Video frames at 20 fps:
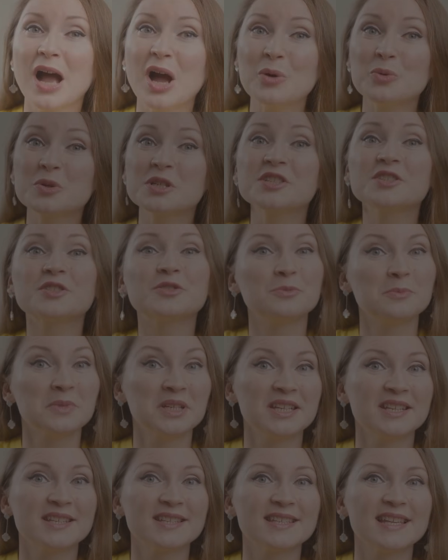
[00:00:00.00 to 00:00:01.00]
hours to
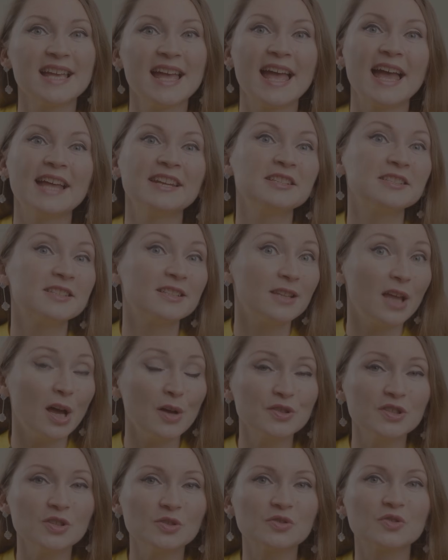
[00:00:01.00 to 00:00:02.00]
minutes, and it
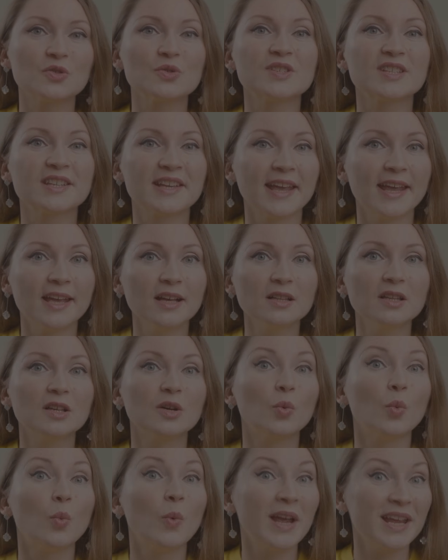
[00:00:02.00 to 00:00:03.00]
allows you to scale
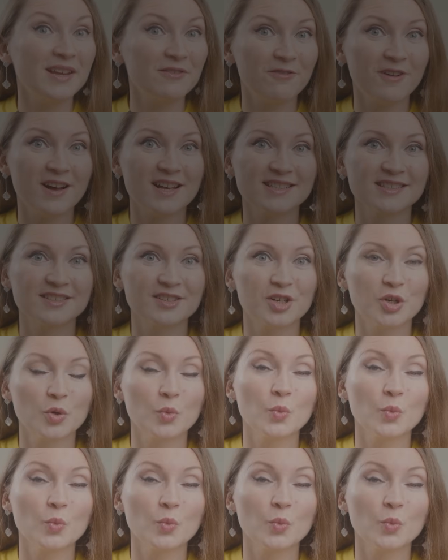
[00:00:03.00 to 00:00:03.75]
way faster,